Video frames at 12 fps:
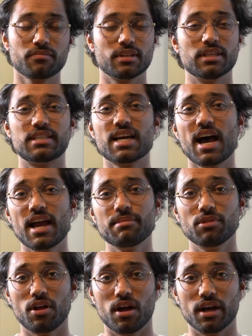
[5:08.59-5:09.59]
The
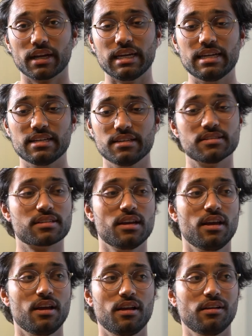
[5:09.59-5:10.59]
time log is
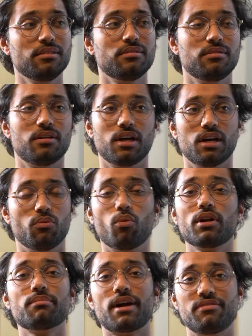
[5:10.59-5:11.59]

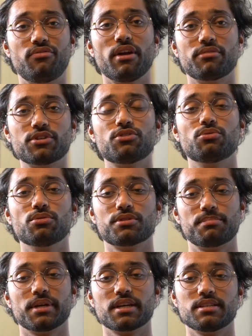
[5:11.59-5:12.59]
one of my favorite tools
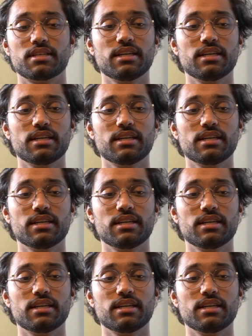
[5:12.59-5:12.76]
because